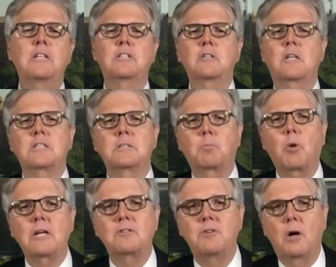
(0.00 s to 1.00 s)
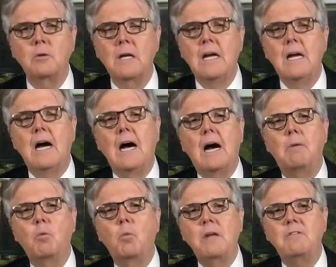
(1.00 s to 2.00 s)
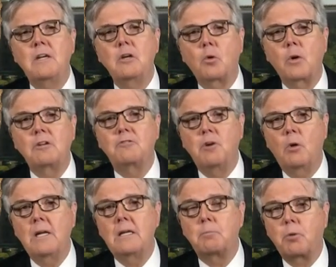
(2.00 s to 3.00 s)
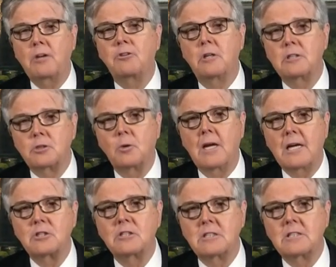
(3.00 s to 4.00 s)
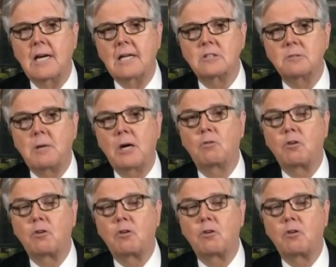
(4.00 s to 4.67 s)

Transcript: is going to suppress vote. Um, we've increased voting in presidential elections in Texas by over